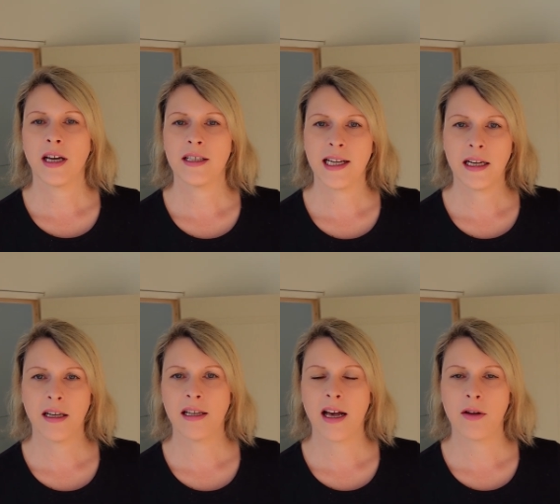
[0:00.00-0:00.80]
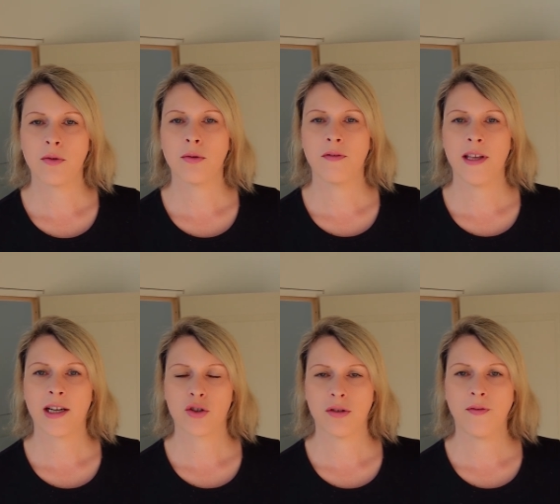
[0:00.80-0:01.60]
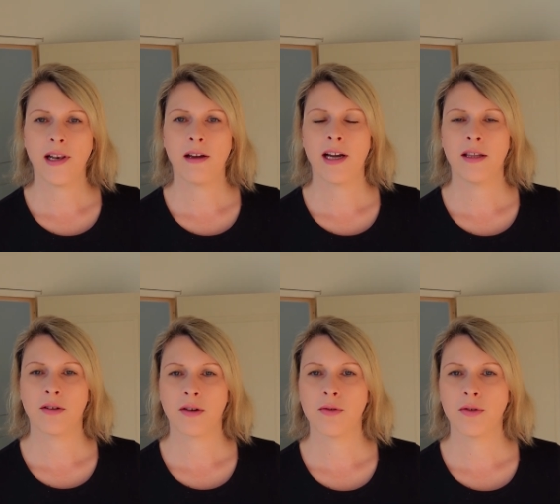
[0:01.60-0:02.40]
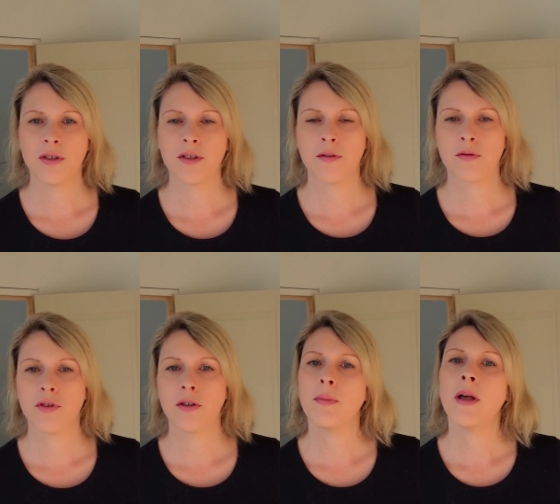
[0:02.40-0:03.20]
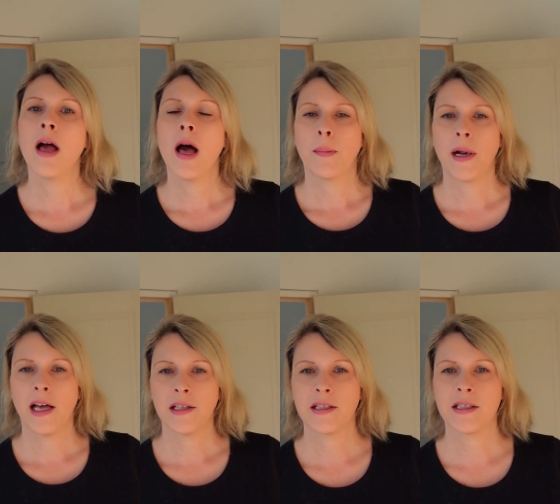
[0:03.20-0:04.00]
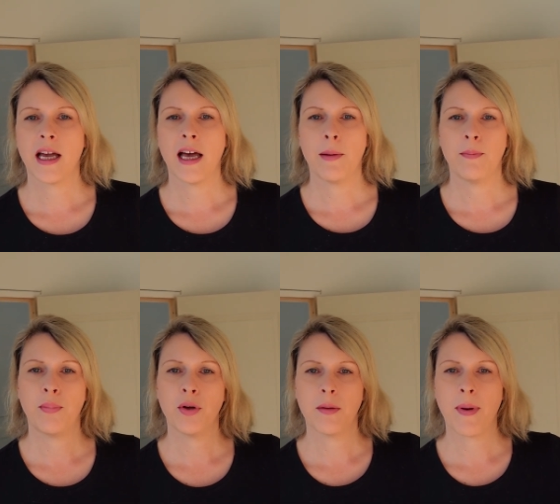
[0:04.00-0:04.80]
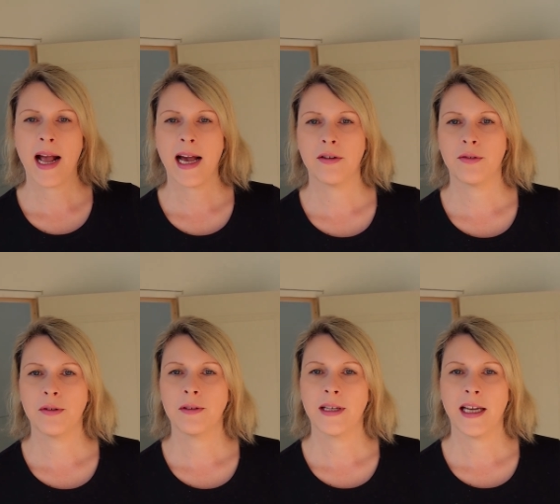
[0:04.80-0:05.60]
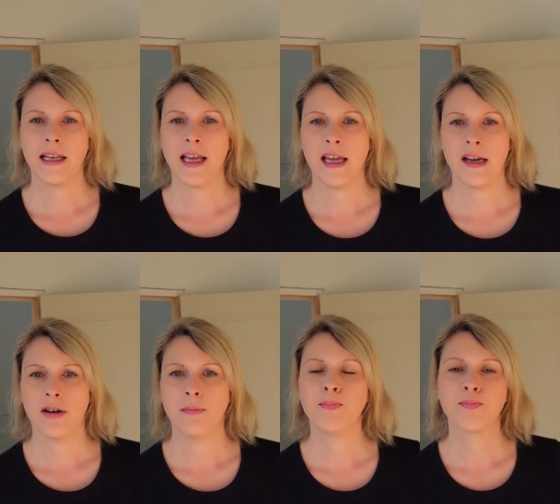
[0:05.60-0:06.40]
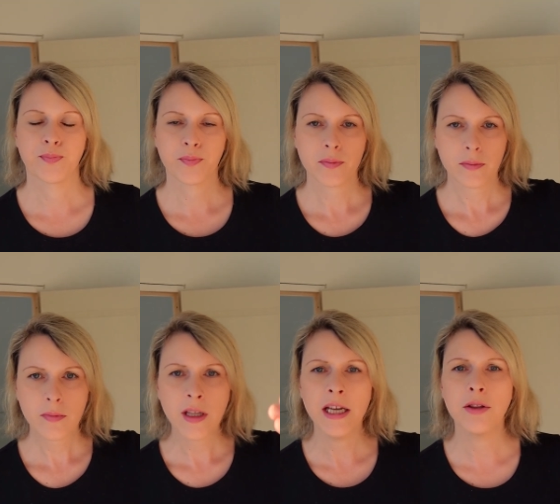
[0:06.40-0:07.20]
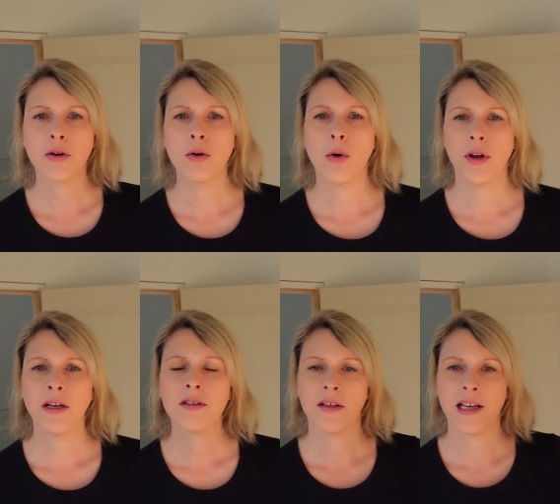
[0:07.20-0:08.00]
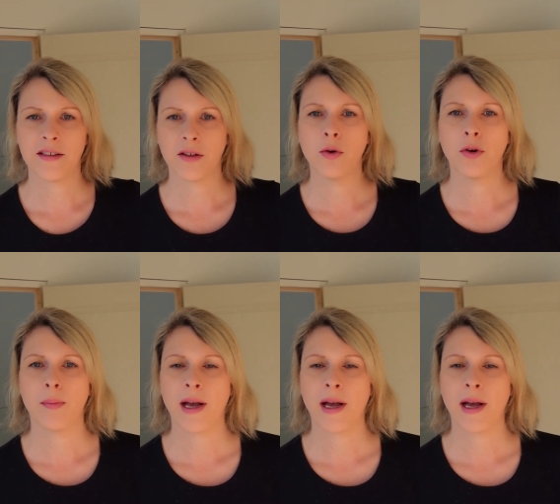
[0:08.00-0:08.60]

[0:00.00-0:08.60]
I sanded down all of the extra filler in the corners of the room, plus uh, put the panel in here in the corner so that's a corner